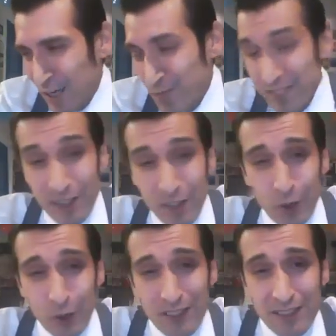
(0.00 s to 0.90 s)
city
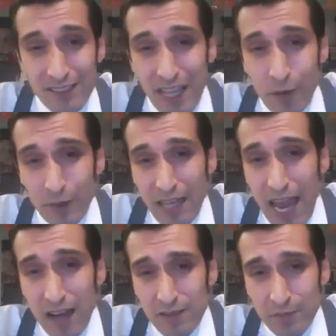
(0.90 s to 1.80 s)
ordinance that we
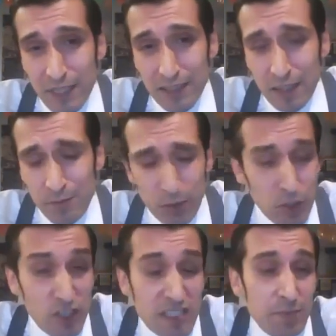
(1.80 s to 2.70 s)
have. But it was
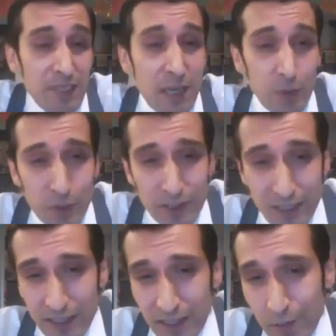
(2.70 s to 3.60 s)
just something that we were
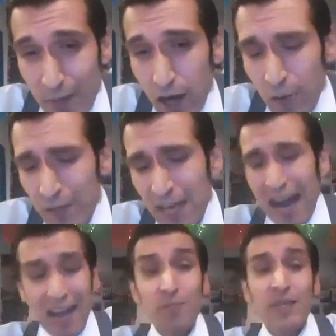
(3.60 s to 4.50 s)
thinking about.
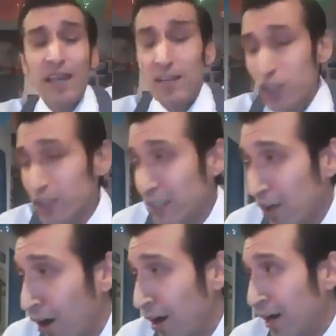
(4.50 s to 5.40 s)
I've been actually
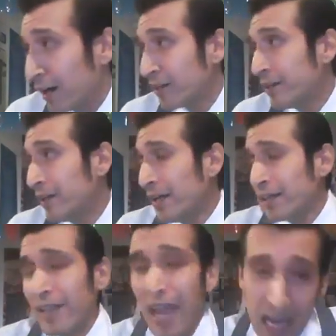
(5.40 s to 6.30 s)
on
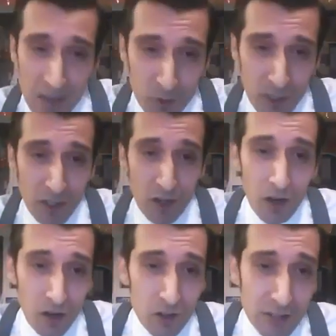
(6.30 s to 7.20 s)
camera
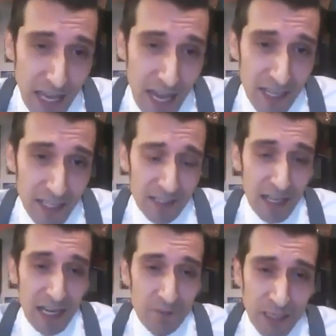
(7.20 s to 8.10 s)
all day.
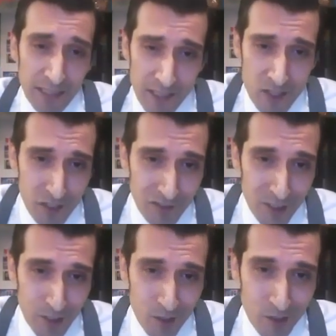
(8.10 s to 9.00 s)
I've been
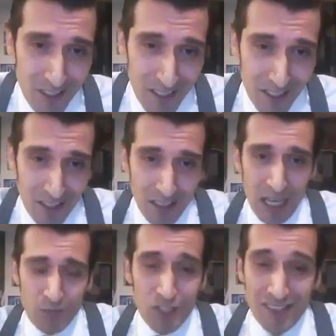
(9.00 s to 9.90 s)
interviewed,
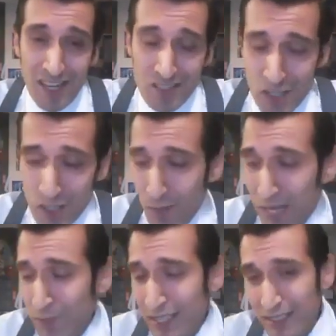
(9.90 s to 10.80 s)
not just by
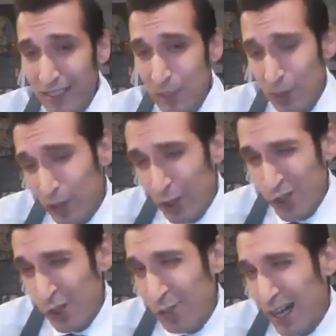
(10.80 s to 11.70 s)
media, but
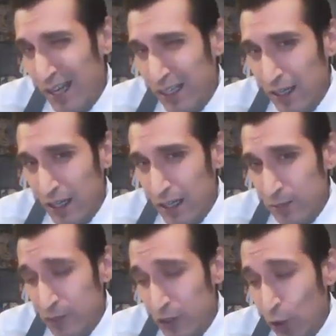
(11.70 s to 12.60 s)
also by,
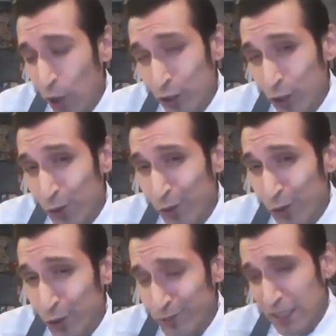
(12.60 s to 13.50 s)
our
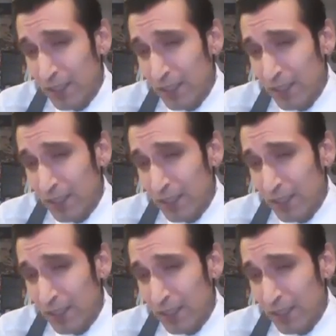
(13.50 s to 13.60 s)
local